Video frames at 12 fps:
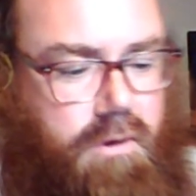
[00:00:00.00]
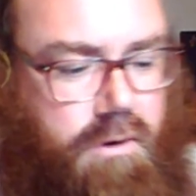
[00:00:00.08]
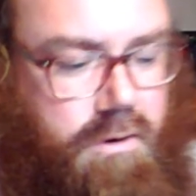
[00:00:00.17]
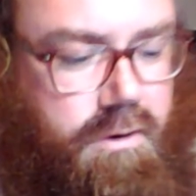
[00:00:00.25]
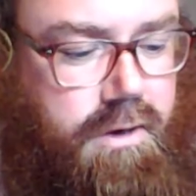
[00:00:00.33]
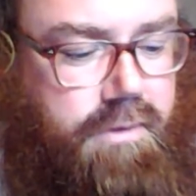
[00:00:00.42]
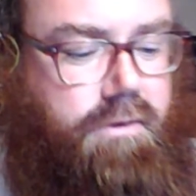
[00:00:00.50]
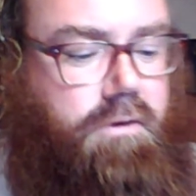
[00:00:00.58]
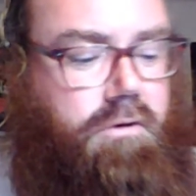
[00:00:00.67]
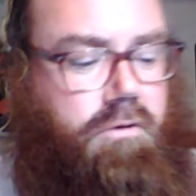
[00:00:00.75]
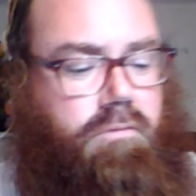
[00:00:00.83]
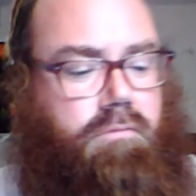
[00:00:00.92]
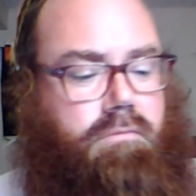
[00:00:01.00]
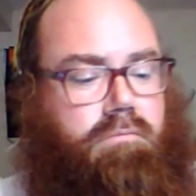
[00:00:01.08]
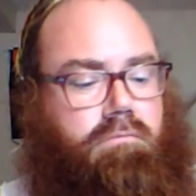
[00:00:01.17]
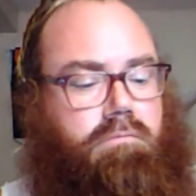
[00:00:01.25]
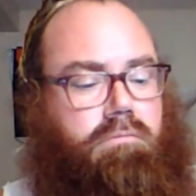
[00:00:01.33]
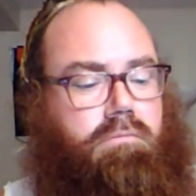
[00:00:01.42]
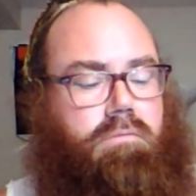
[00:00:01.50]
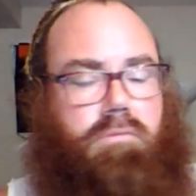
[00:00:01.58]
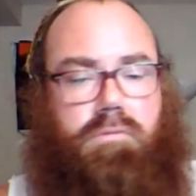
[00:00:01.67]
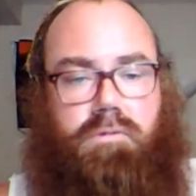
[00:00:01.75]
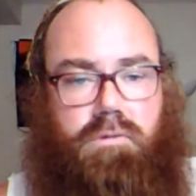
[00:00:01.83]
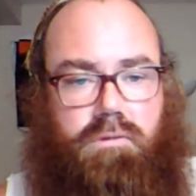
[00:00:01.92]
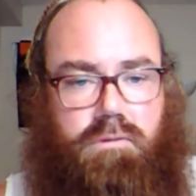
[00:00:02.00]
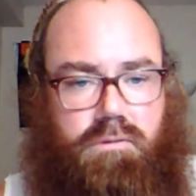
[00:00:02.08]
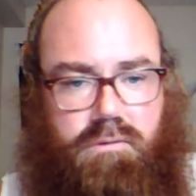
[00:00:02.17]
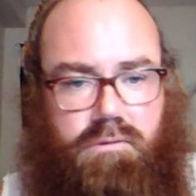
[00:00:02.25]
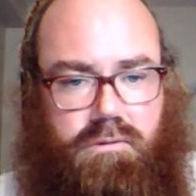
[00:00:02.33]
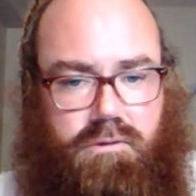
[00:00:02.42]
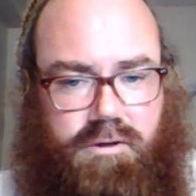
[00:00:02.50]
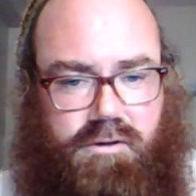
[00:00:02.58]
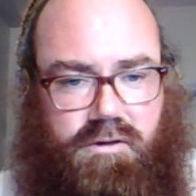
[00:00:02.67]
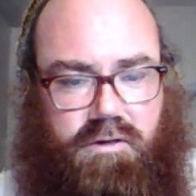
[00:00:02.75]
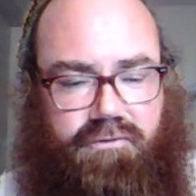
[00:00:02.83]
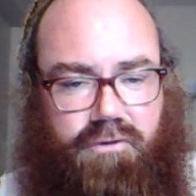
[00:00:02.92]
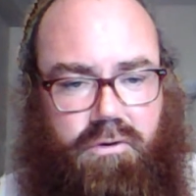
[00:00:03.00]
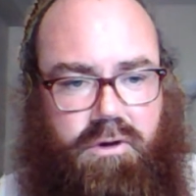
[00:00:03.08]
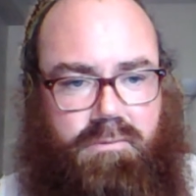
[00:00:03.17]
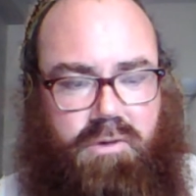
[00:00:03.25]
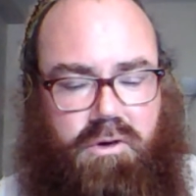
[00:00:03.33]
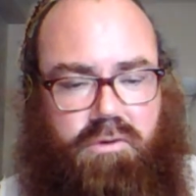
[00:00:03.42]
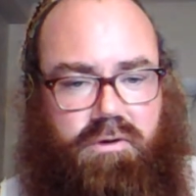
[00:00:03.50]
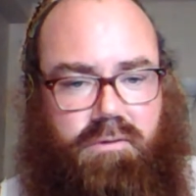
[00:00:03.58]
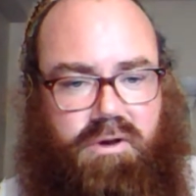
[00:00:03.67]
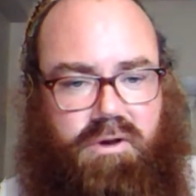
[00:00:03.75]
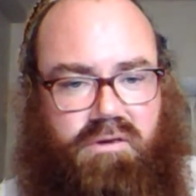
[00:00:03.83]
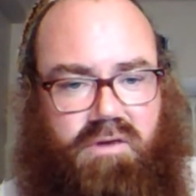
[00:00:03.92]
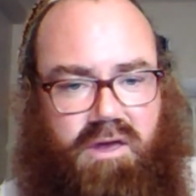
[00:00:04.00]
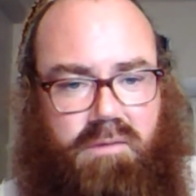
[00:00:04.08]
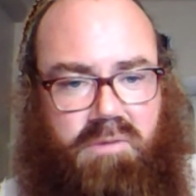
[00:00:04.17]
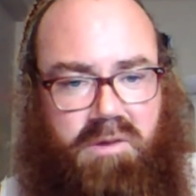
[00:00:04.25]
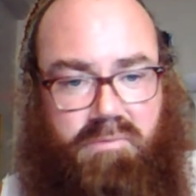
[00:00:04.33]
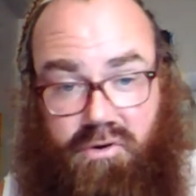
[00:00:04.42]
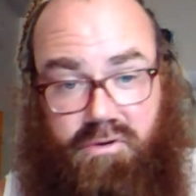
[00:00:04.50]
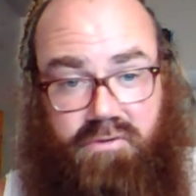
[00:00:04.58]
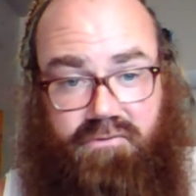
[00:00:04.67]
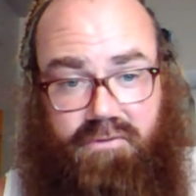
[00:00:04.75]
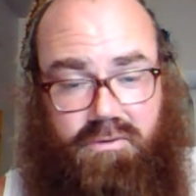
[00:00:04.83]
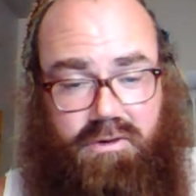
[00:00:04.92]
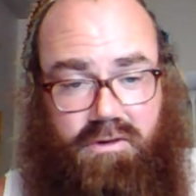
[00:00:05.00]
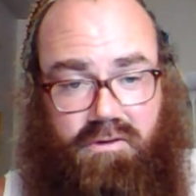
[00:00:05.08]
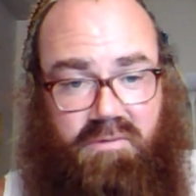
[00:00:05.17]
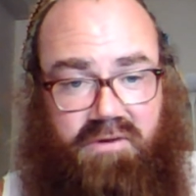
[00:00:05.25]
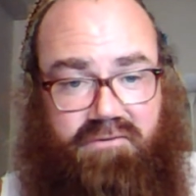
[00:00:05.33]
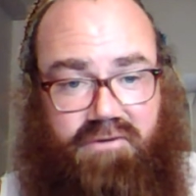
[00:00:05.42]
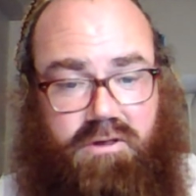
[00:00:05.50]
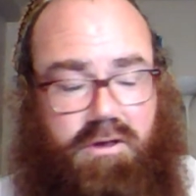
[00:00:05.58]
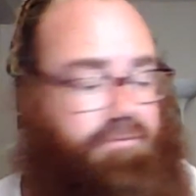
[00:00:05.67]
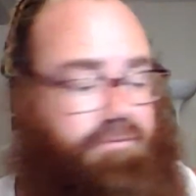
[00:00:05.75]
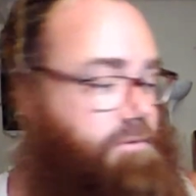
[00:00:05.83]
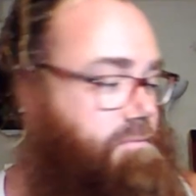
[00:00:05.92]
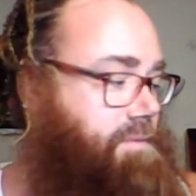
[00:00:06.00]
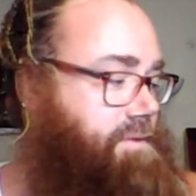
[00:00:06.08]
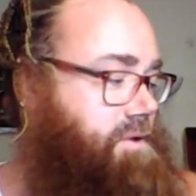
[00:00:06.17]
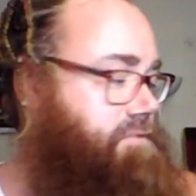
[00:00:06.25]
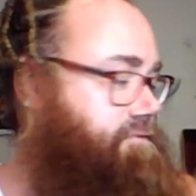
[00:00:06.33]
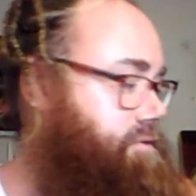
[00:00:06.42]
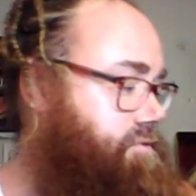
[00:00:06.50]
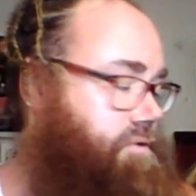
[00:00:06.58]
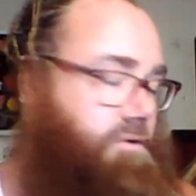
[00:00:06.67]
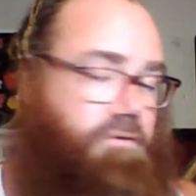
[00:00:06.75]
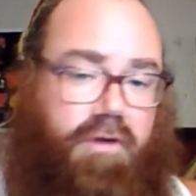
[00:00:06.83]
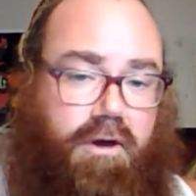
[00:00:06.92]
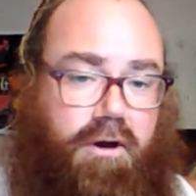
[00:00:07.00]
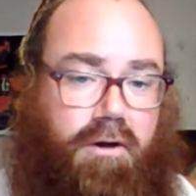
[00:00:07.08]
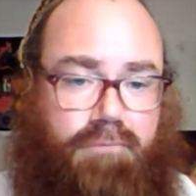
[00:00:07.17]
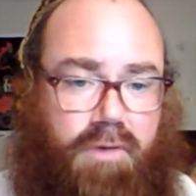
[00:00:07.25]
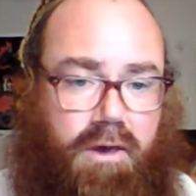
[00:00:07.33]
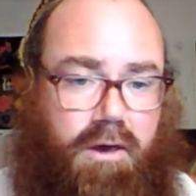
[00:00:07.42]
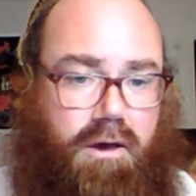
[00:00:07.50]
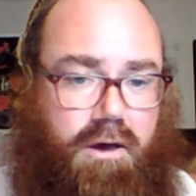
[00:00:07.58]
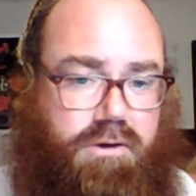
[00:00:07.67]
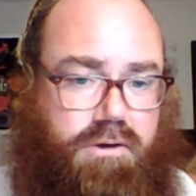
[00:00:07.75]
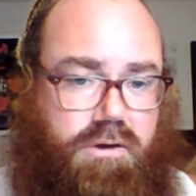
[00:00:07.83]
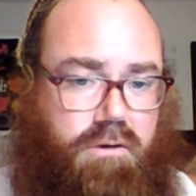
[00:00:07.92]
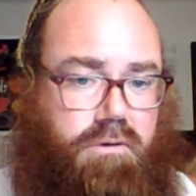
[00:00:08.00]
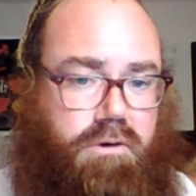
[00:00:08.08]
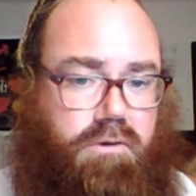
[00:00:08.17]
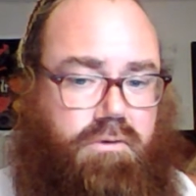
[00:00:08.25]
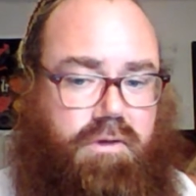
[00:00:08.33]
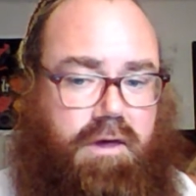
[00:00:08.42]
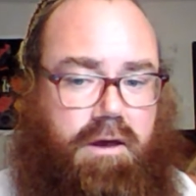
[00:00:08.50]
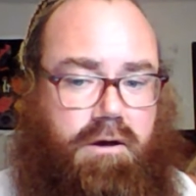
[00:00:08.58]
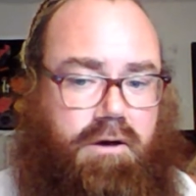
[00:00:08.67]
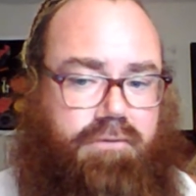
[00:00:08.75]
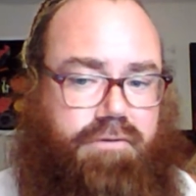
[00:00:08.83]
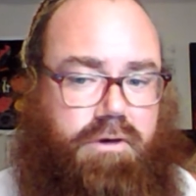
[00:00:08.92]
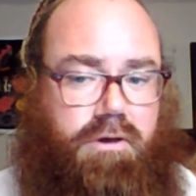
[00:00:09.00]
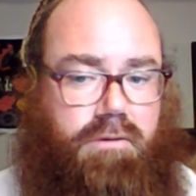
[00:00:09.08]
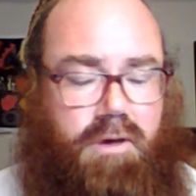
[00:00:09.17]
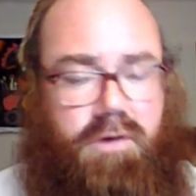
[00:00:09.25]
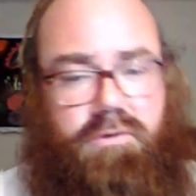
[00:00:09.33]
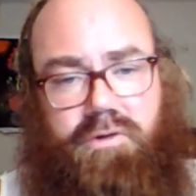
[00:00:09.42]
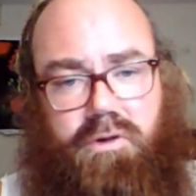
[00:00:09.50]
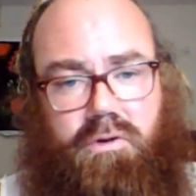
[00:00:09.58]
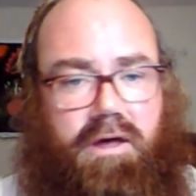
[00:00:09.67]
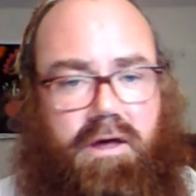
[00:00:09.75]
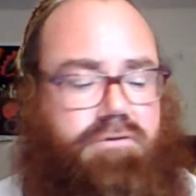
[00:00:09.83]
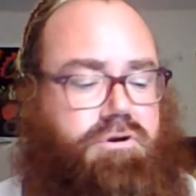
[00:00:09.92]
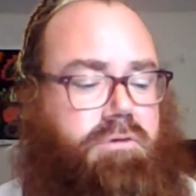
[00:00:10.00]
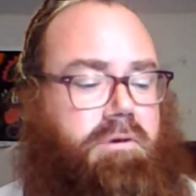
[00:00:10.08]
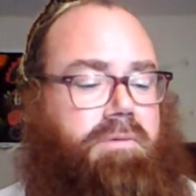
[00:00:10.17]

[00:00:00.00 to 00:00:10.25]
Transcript: Okay, so this is the phone I'm using, but it's kind of my burner phone because it's my fucked up phone. My better phone's over there. I just don't use it that often. I use it to go live stream.